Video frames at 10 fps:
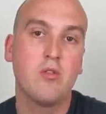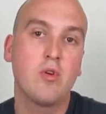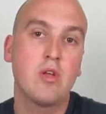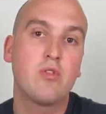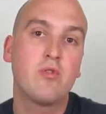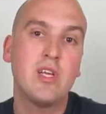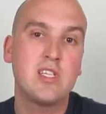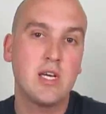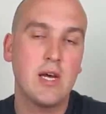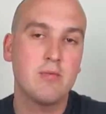There are three
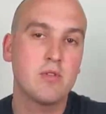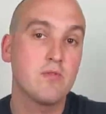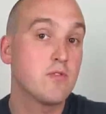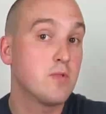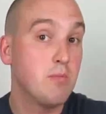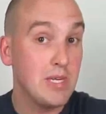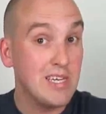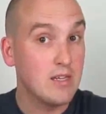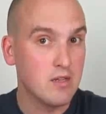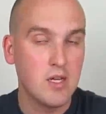types of speed.